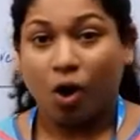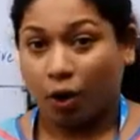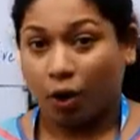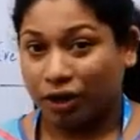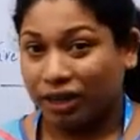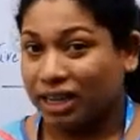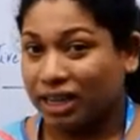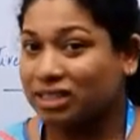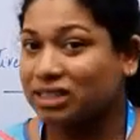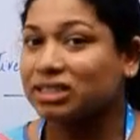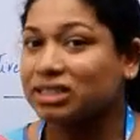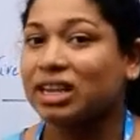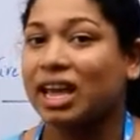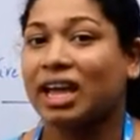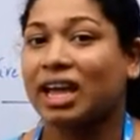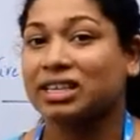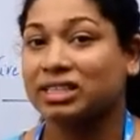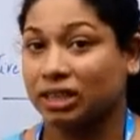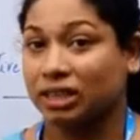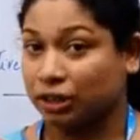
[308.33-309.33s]
or doesn't
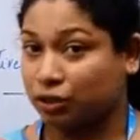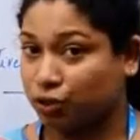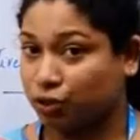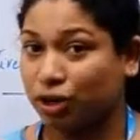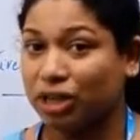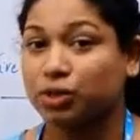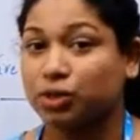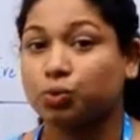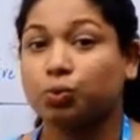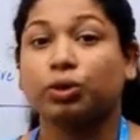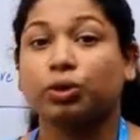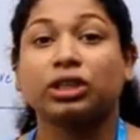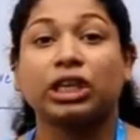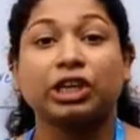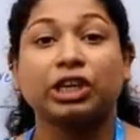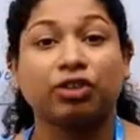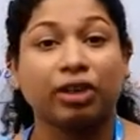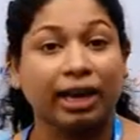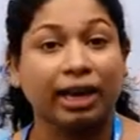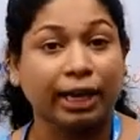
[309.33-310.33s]
has a
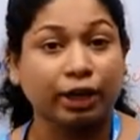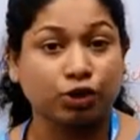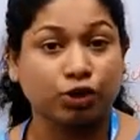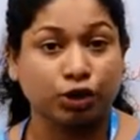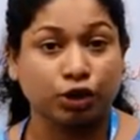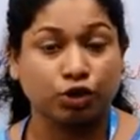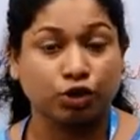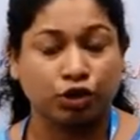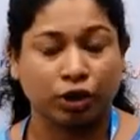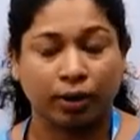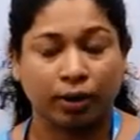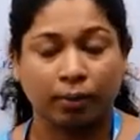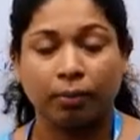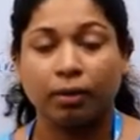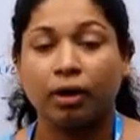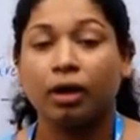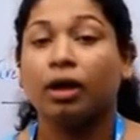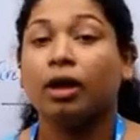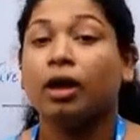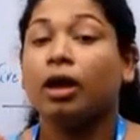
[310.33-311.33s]
trustworthy relationship,